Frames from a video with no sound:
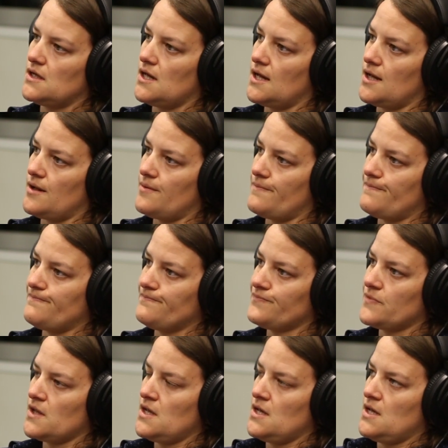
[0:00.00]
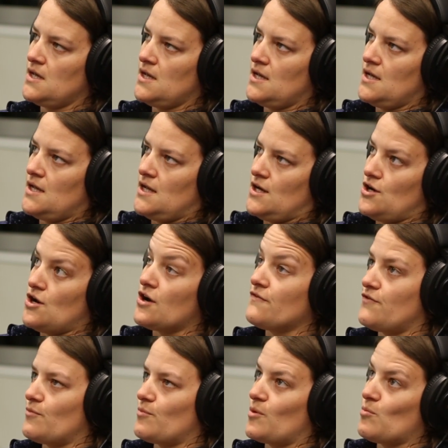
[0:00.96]
none
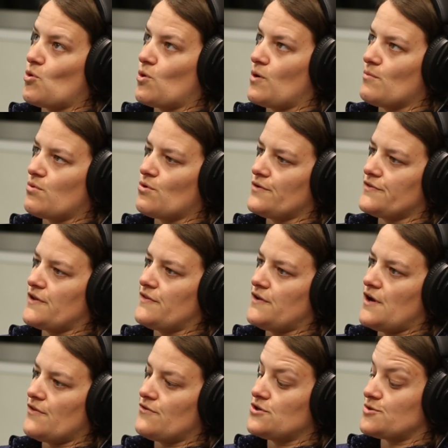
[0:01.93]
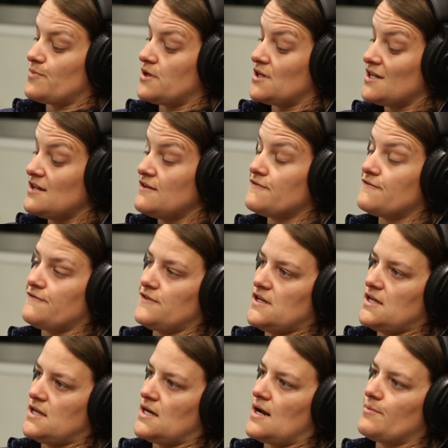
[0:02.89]
of them are more important than the others. But if the
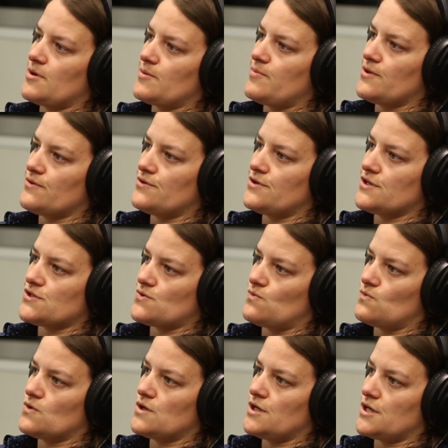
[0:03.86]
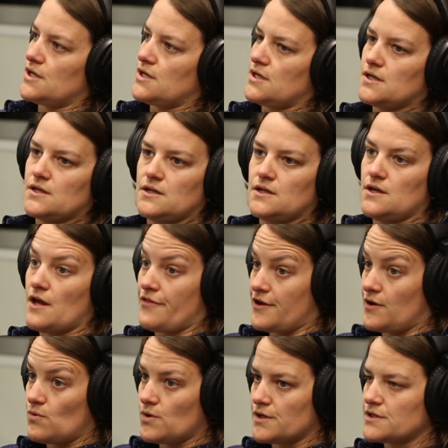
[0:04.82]
economic pillar doesn't work,
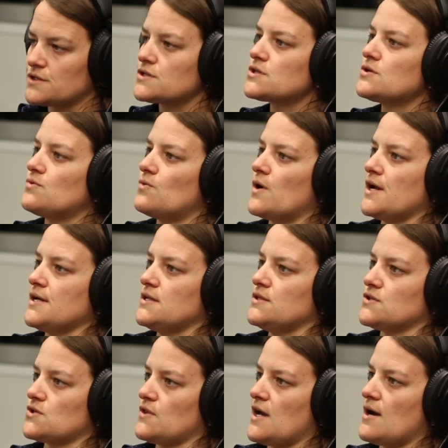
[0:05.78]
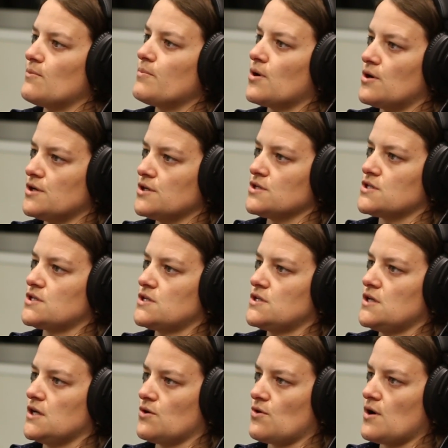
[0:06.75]
nothing works, right? And so that part
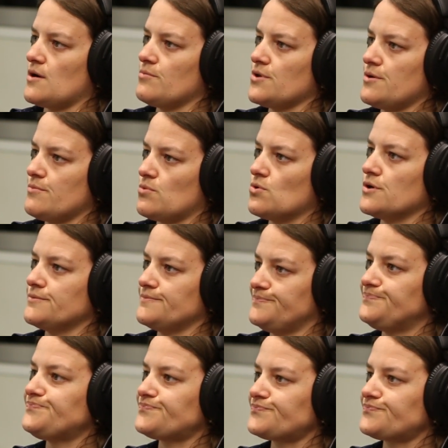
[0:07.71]
is incredibly important.